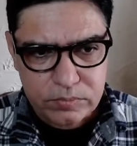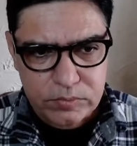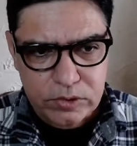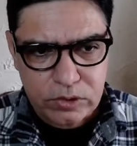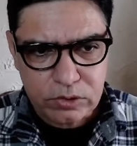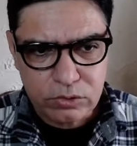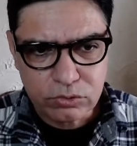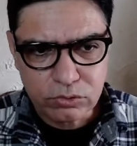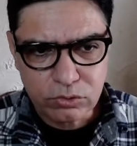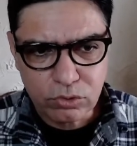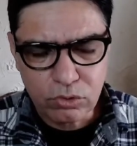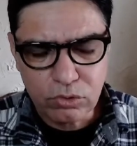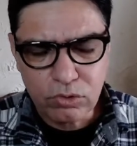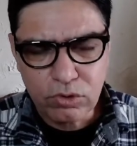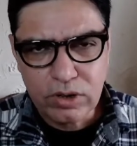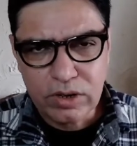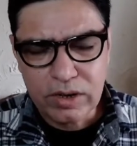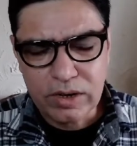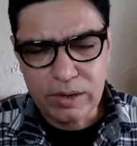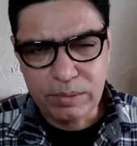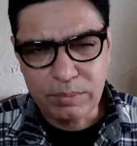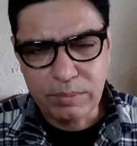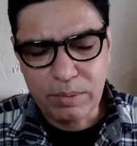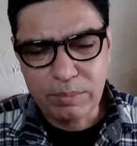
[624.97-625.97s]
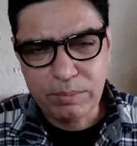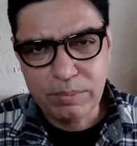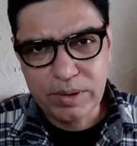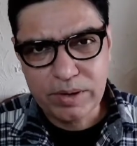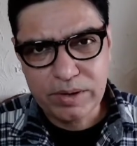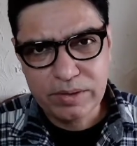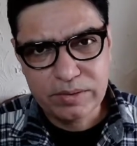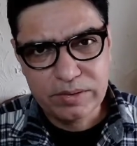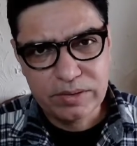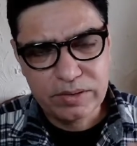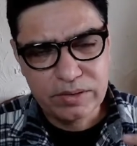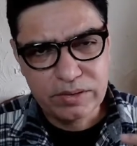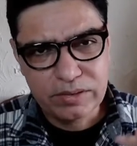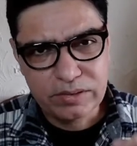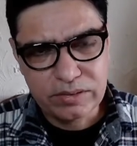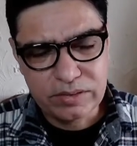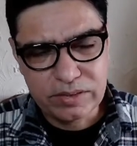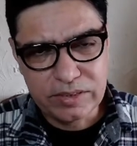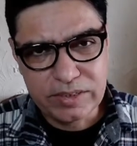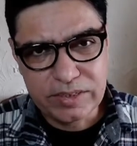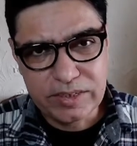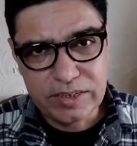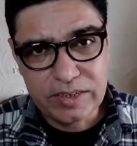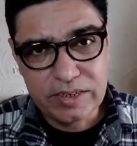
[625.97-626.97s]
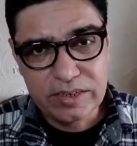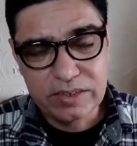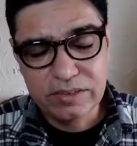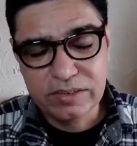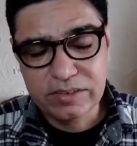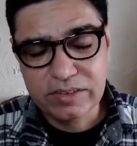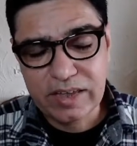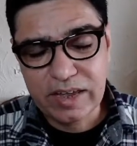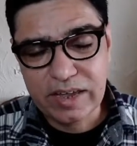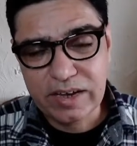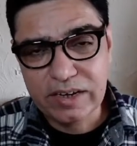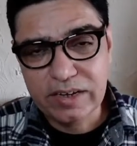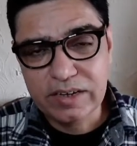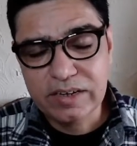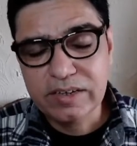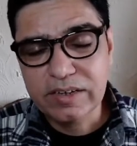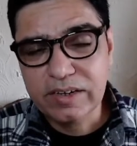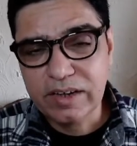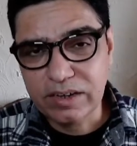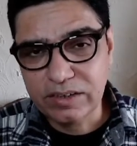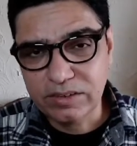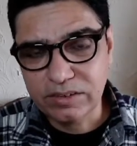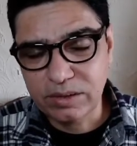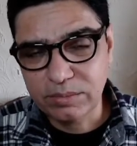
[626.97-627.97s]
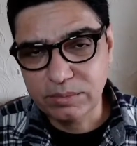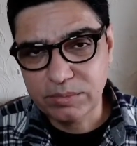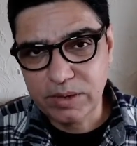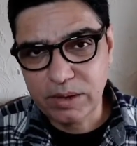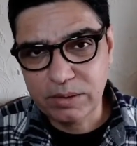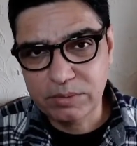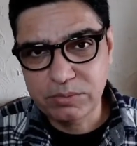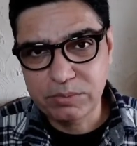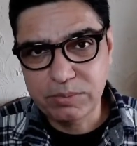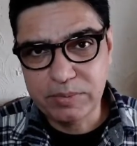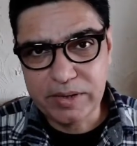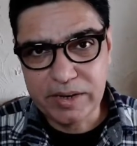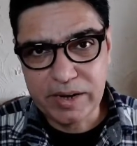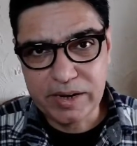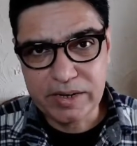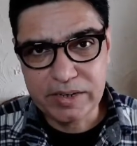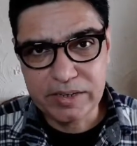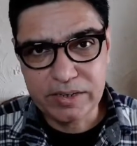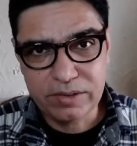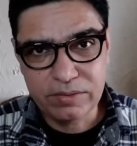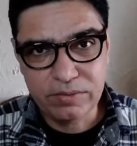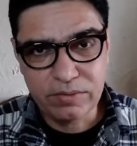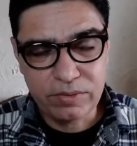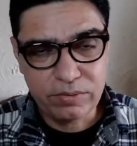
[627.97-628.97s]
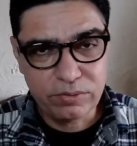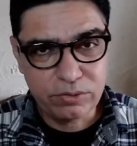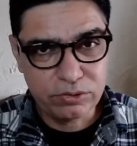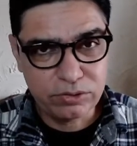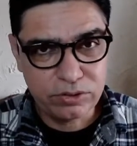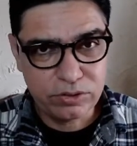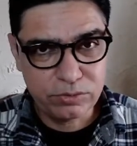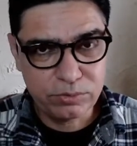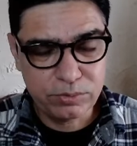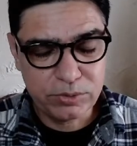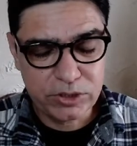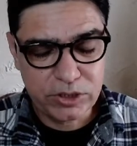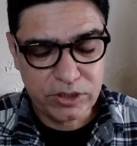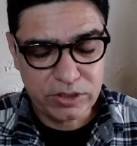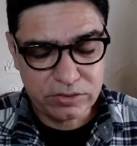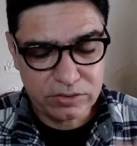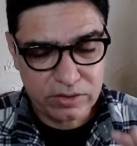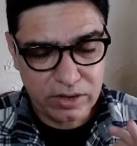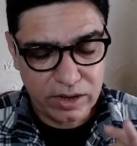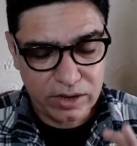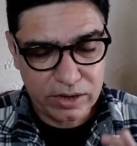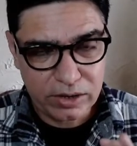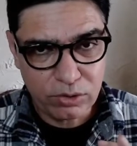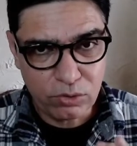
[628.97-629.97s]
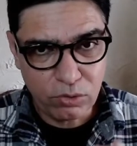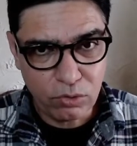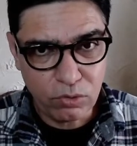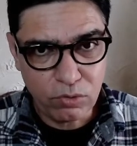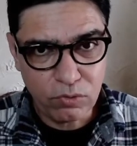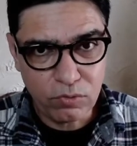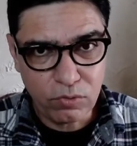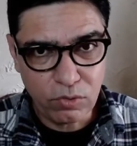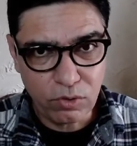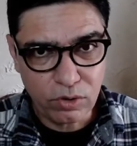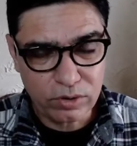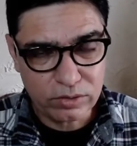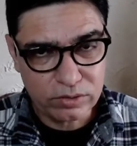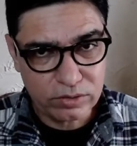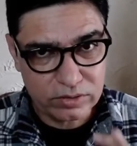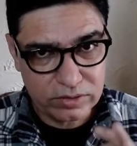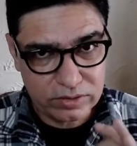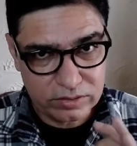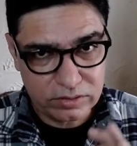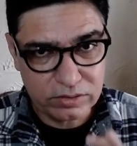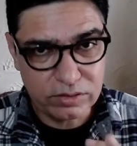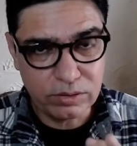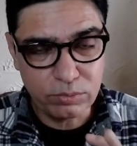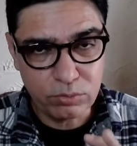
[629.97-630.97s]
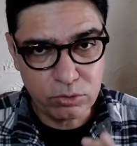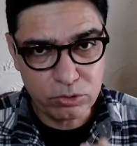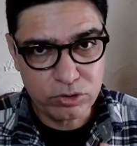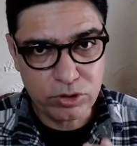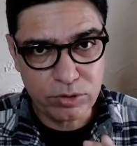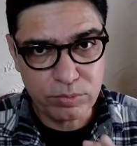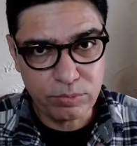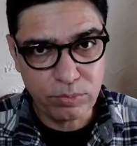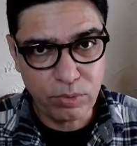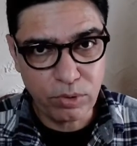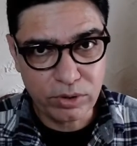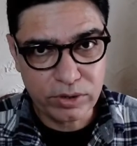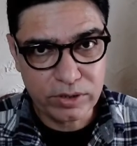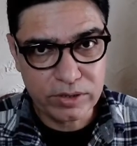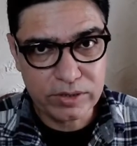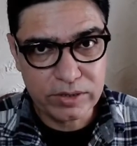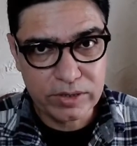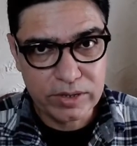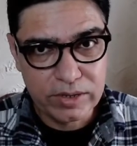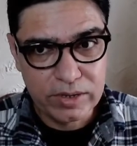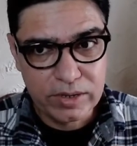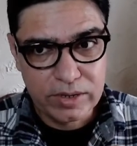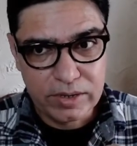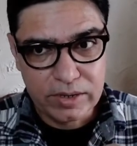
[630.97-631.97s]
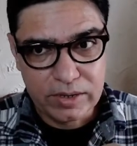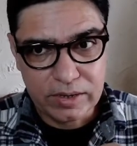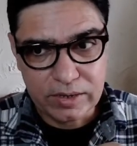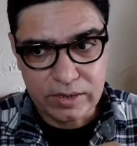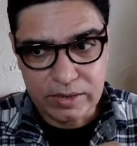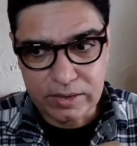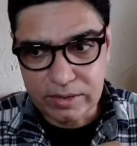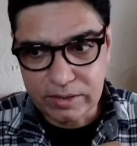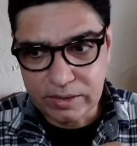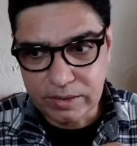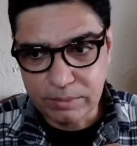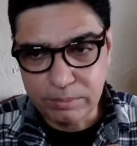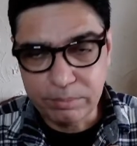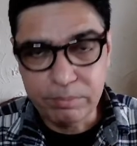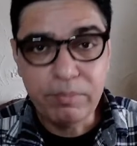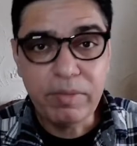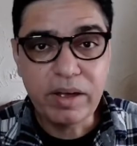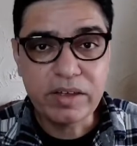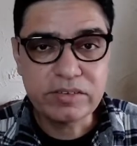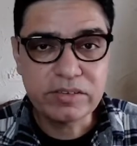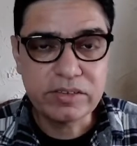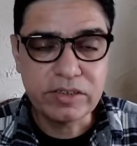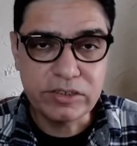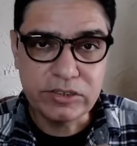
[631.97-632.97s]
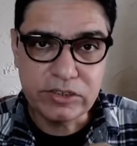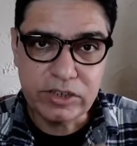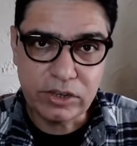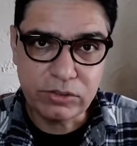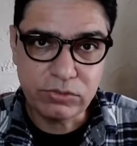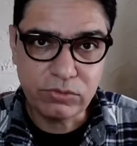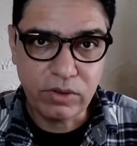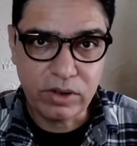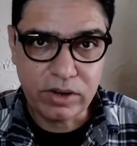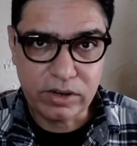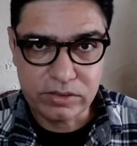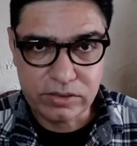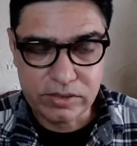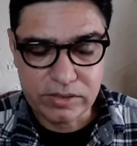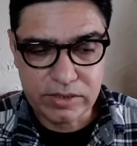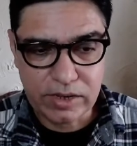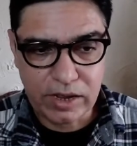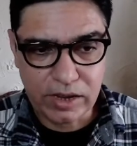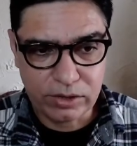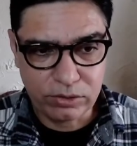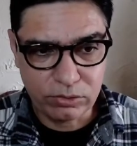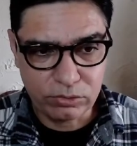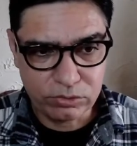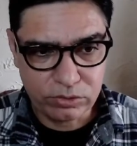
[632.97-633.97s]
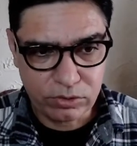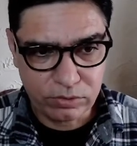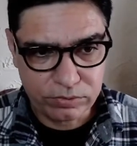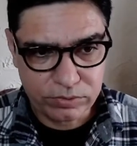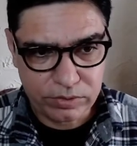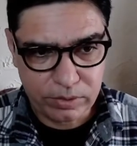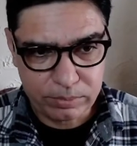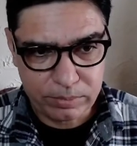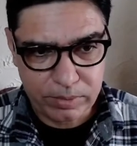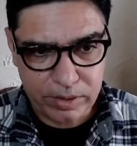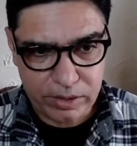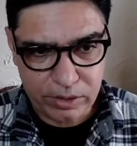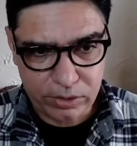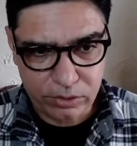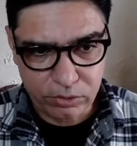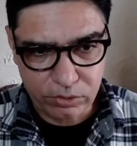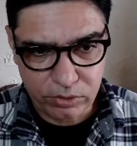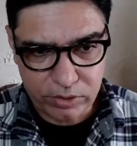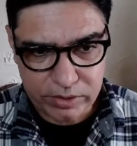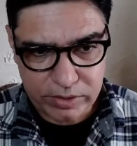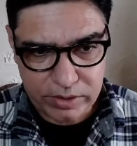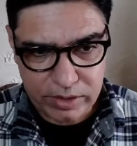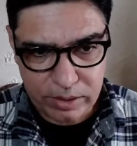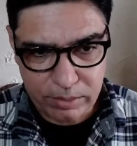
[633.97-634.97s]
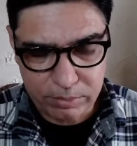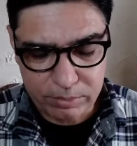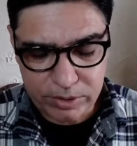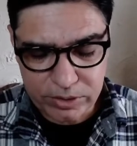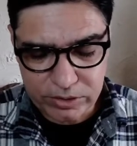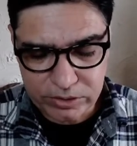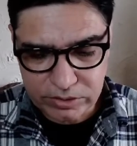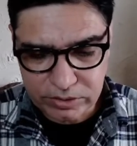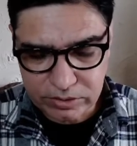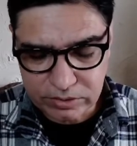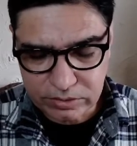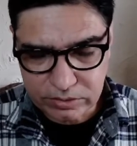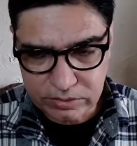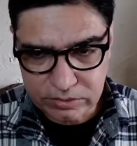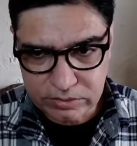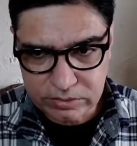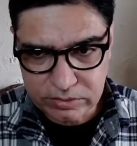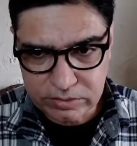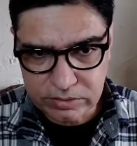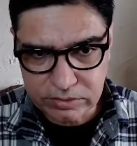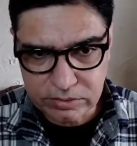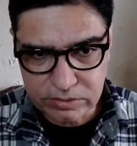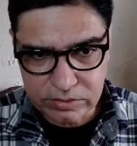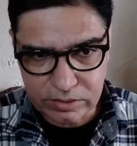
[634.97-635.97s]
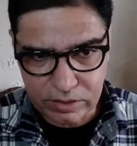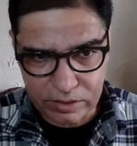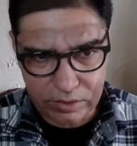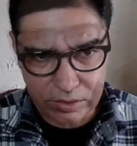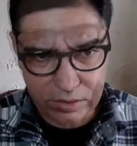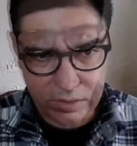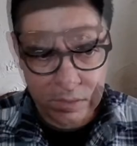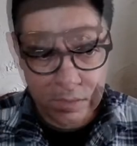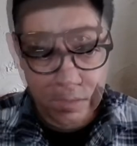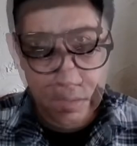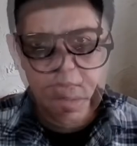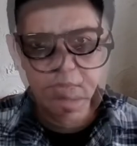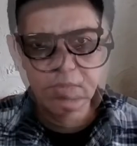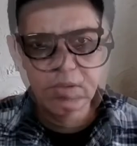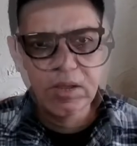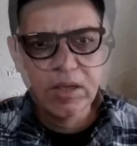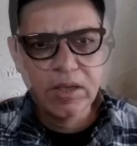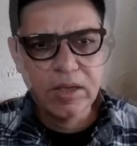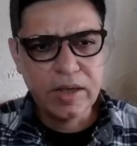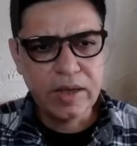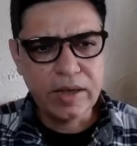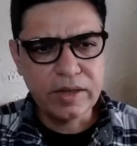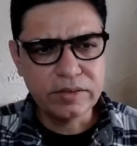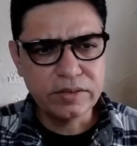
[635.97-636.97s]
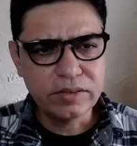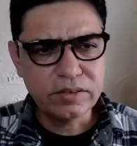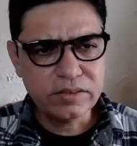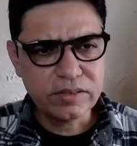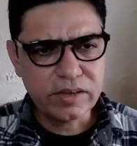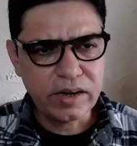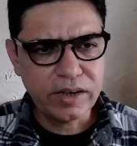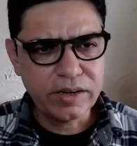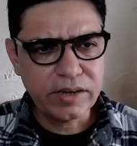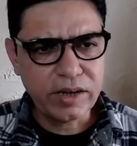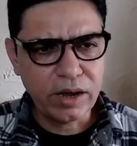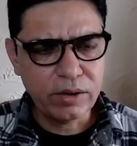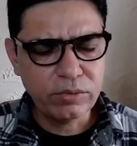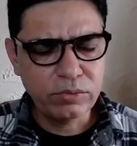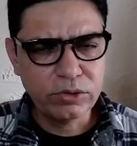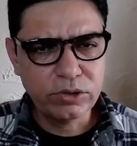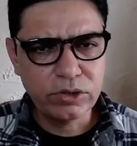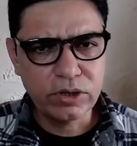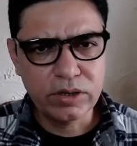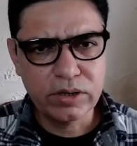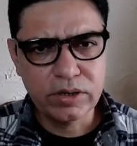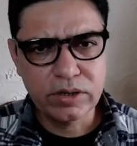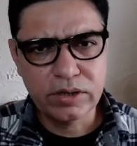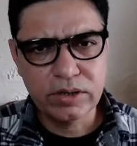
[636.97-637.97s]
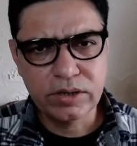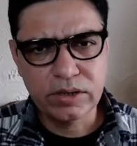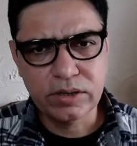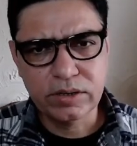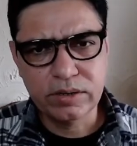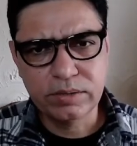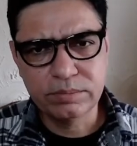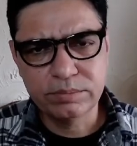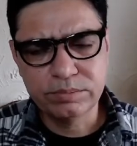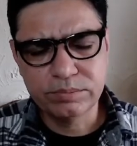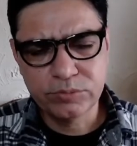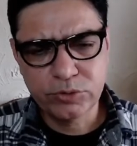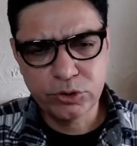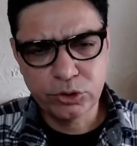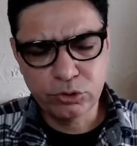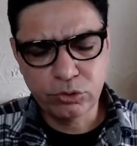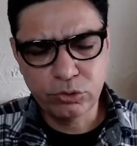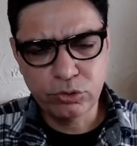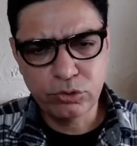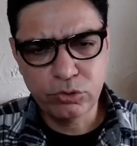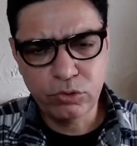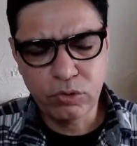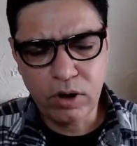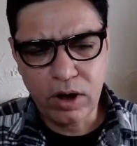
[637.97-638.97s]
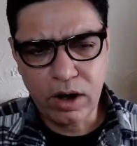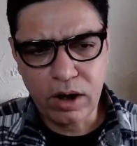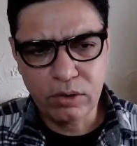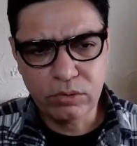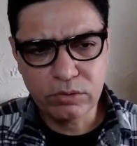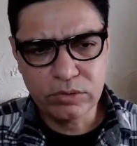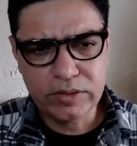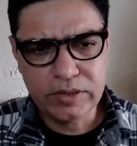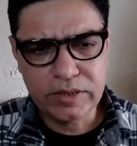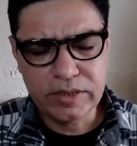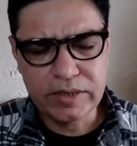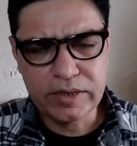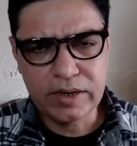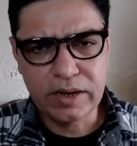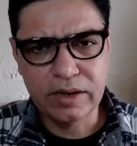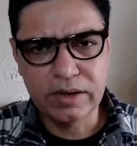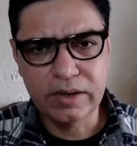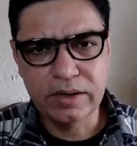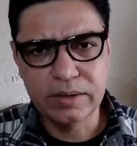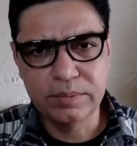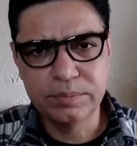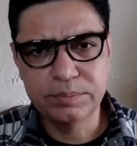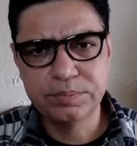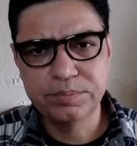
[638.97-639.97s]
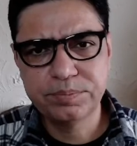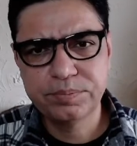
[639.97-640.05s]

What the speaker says: So remember, CT scan can sometimes be negative. If your suspicion is high, go for it. This is the most important message as far as the diagnosis of subarachnoid hemorrhage is concerned. Now, in this slide, I would show you how the